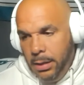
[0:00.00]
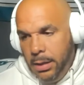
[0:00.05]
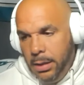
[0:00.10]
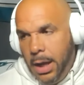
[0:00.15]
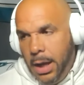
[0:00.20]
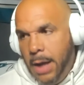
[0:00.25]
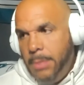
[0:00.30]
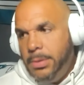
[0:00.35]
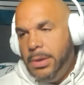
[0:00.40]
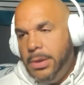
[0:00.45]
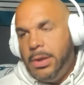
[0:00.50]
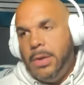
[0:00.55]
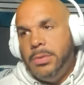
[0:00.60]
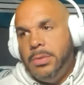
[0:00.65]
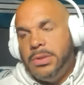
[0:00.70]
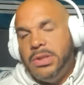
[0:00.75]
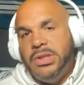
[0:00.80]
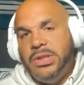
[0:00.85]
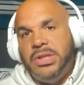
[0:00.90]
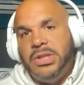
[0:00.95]
I'm going to go with
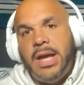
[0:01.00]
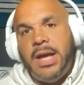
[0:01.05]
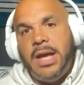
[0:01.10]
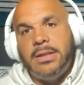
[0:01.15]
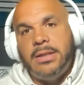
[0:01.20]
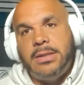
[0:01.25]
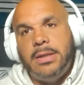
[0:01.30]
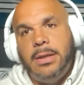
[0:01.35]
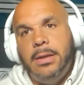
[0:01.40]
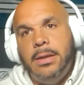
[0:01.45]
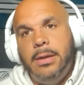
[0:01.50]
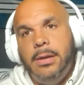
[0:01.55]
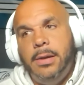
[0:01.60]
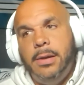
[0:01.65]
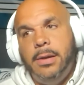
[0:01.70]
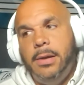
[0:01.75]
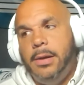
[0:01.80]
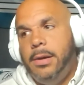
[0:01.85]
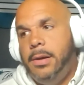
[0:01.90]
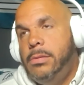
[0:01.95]
the Jets,
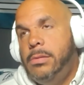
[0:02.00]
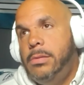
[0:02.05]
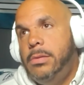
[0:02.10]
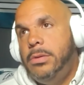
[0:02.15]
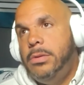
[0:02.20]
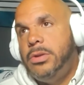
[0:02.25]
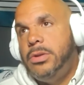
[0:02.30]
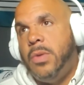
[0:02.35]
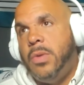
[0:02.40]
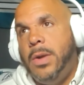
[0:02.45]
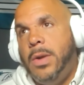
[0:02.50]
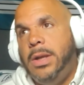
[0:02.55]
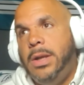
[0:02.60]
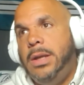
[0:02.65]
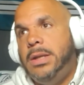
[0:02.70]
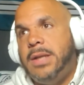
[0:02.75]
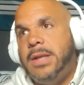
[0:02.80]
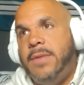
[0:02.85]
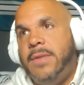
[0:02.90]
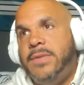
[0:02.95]

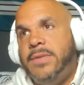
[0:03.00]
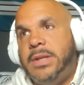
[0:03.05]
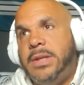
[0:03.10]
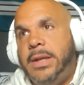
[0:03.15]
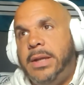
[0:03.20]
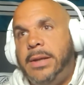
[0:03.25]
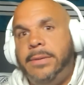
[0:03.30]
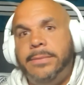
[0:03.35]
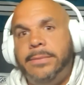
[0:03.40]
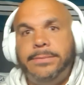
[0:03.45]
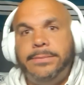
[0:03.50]
20-17.